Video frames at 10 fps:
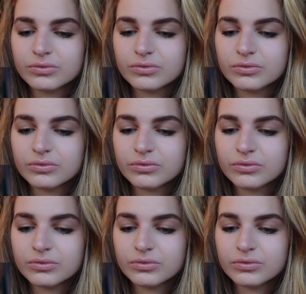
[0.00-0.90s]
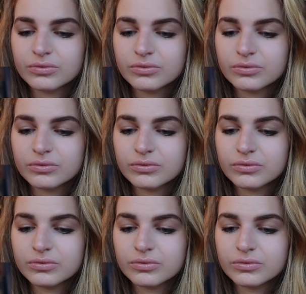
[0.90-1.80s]

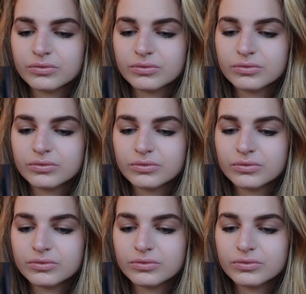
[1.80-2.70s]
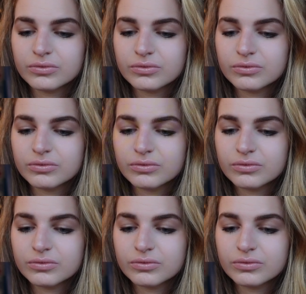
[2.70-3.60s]

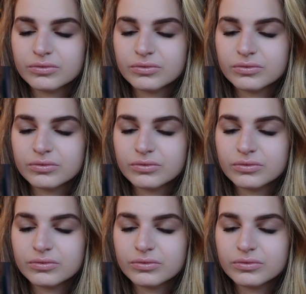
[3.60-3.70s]
This person isn't speaking.